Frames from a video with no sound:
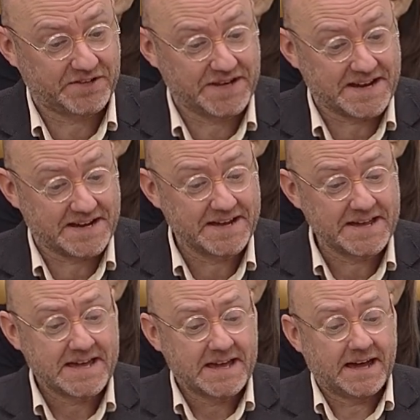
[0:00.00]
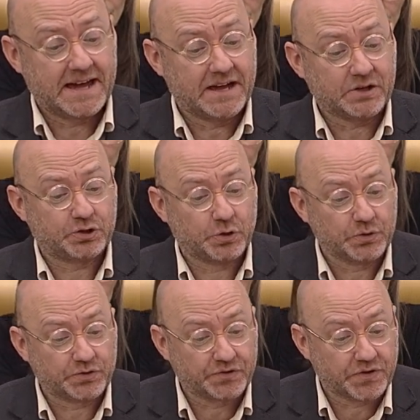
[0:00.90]
year,
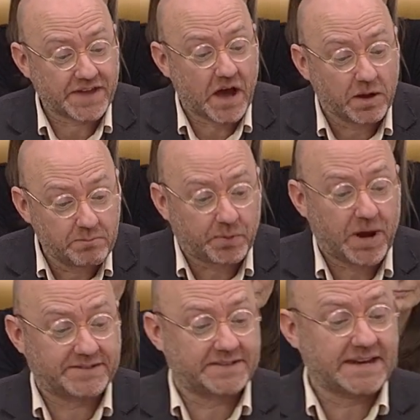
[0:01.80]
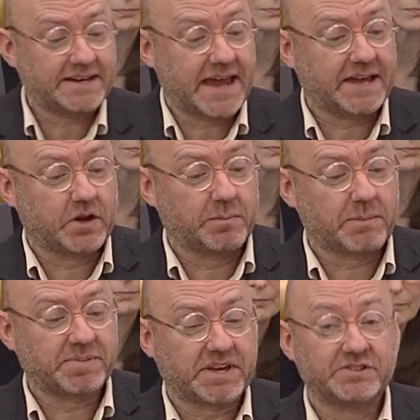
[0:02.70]
shows that the unprecedented
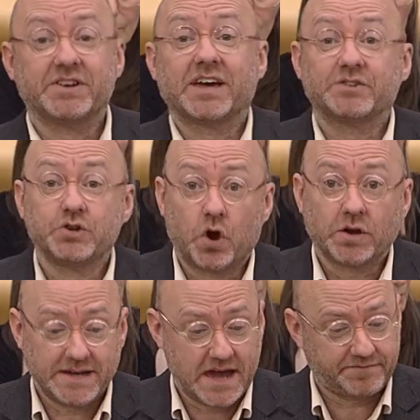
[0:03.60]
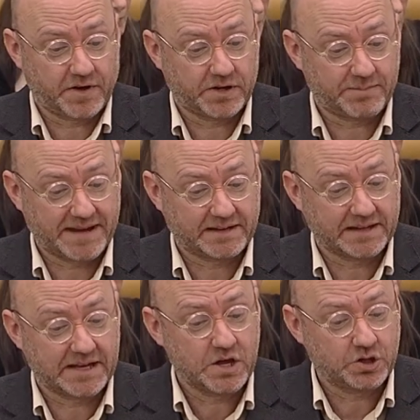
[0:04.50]
economic position has not yet
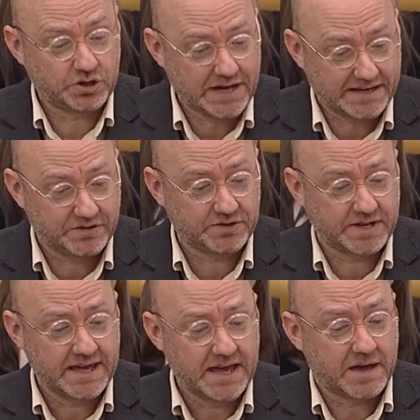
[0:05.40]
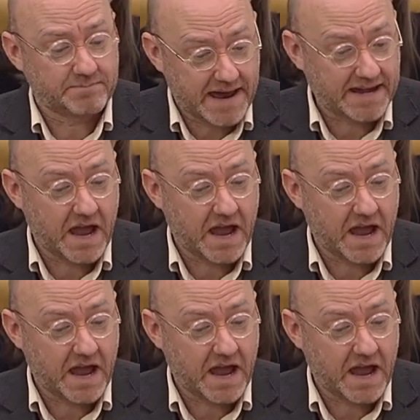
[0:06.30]
fundamentally changed, and many